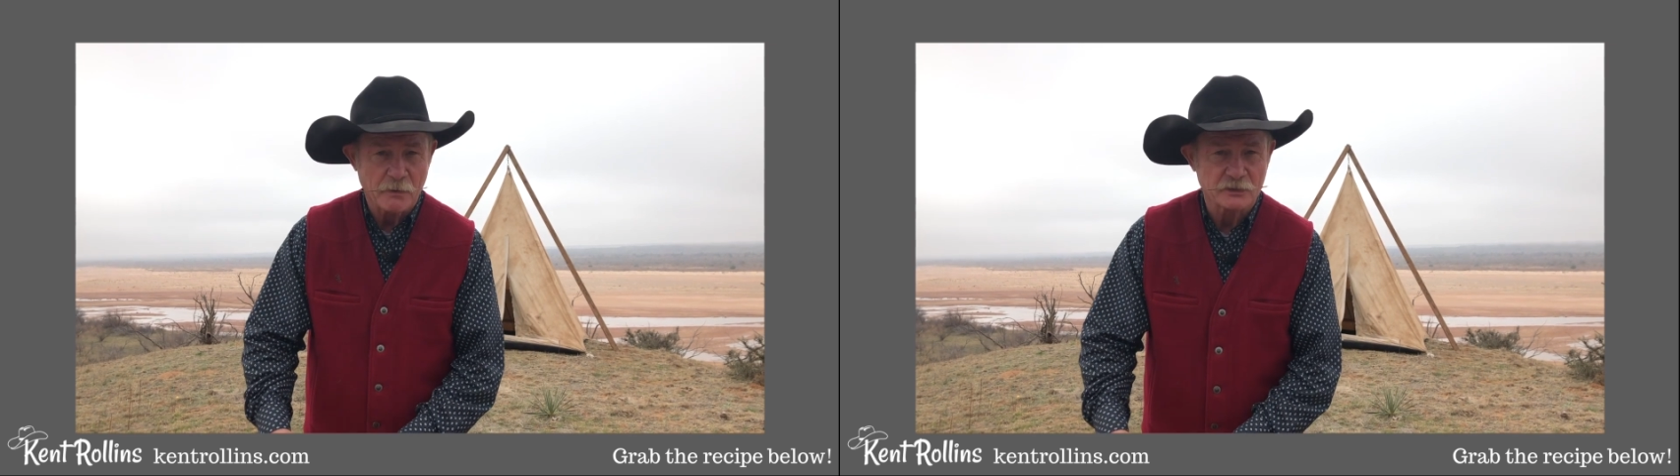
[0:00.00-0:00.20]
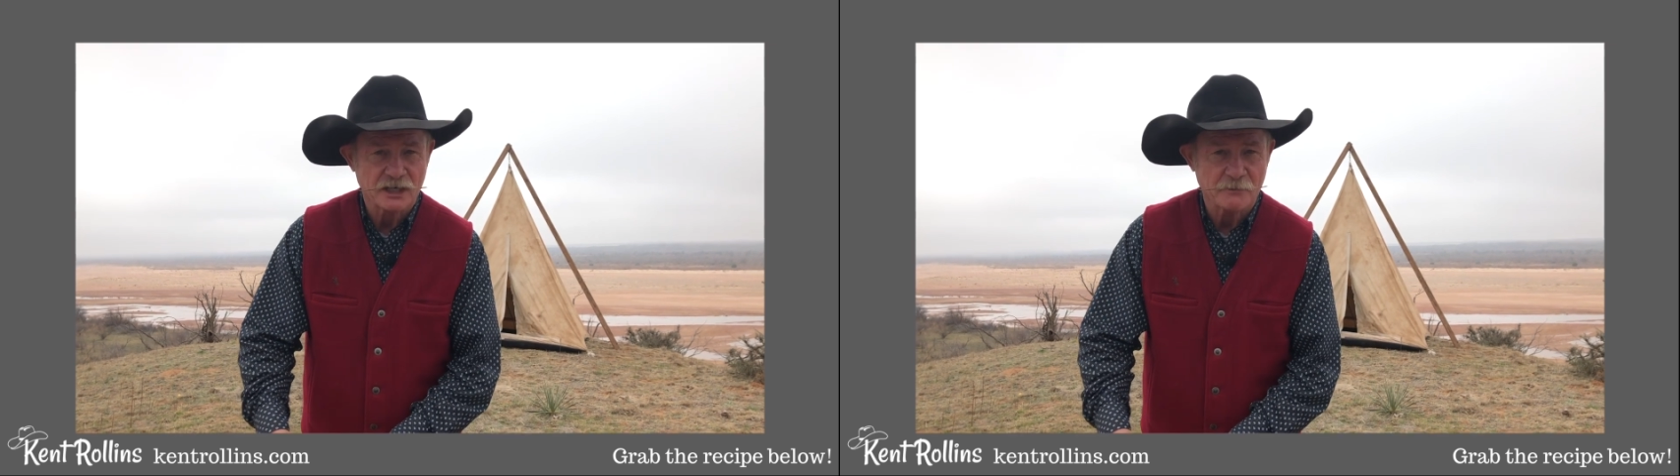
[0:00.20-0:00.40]

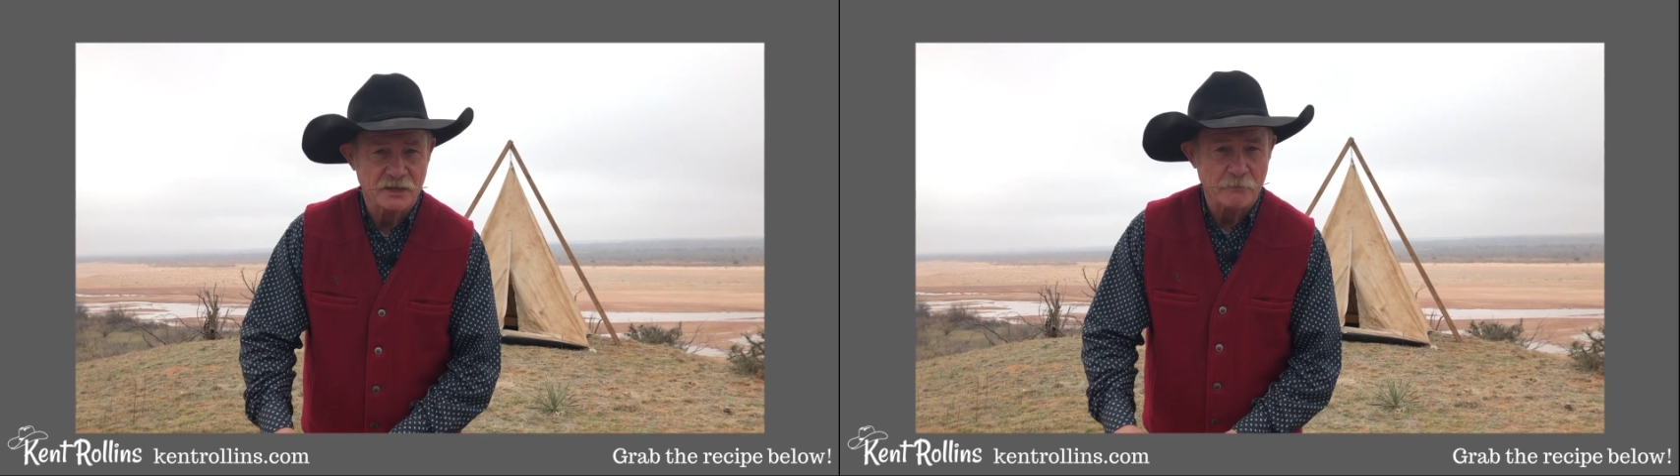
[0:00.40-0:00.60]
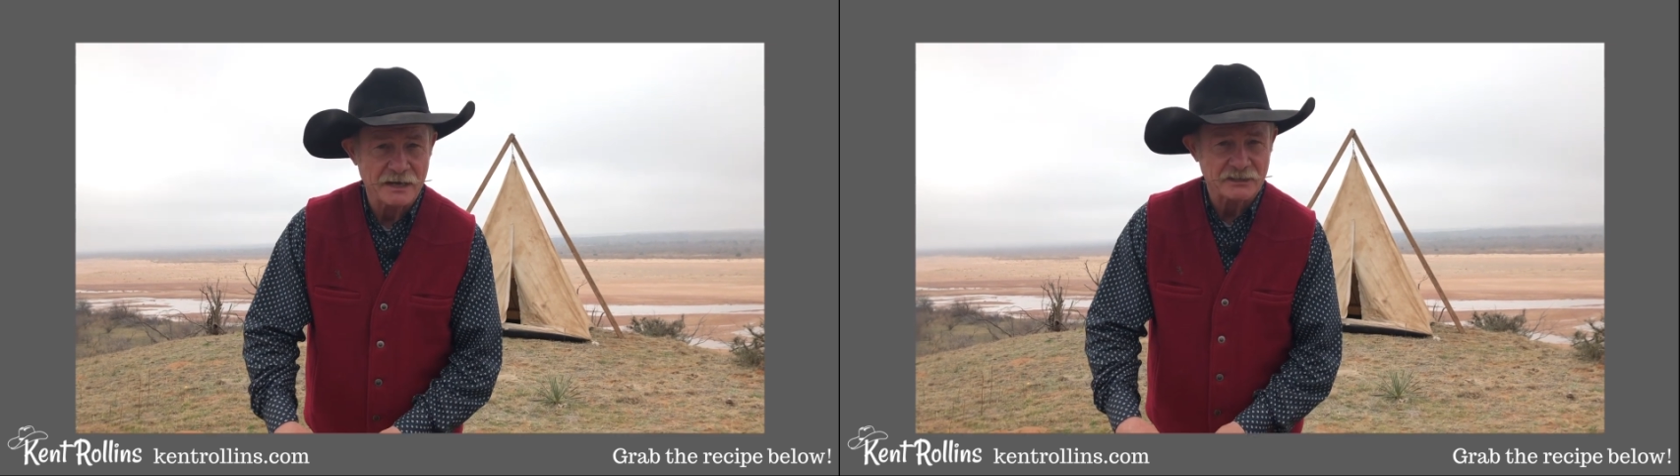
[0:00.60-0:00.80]
but some
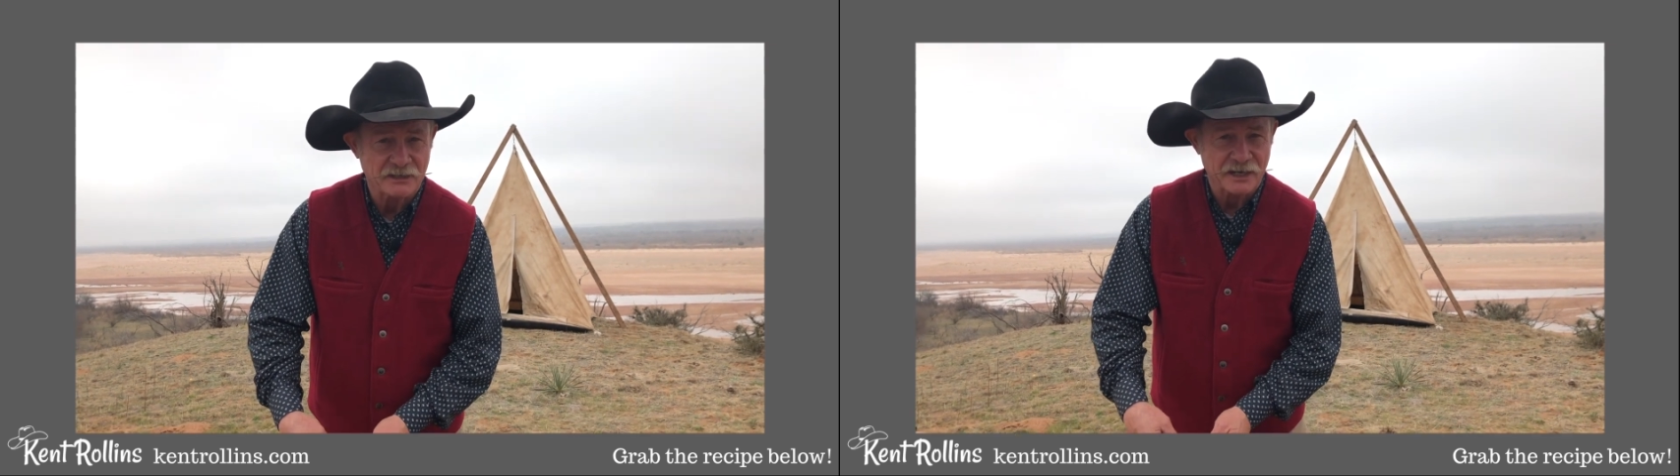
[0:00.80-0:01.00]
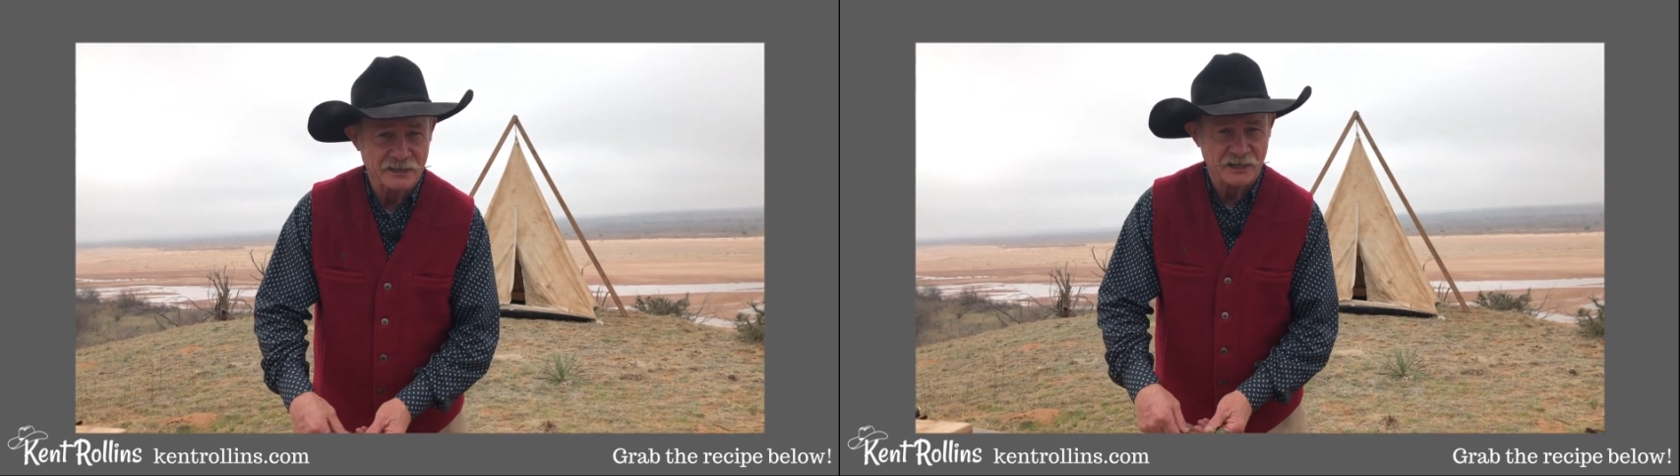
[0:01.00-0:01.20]
of the
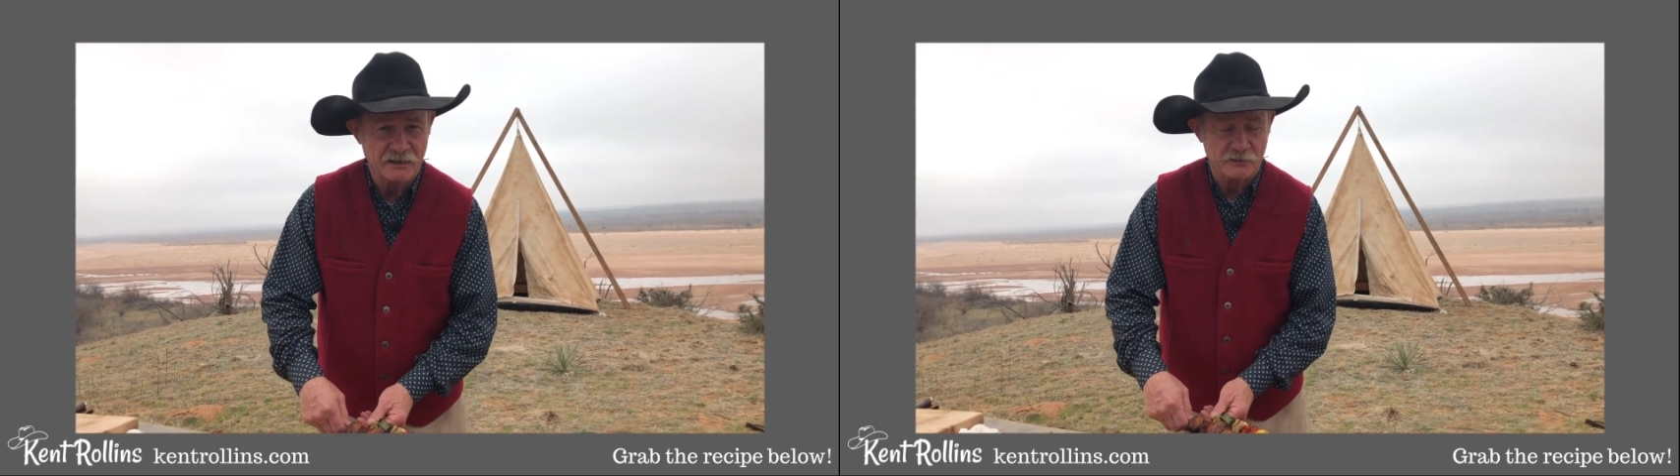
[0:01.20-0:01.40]
best things I've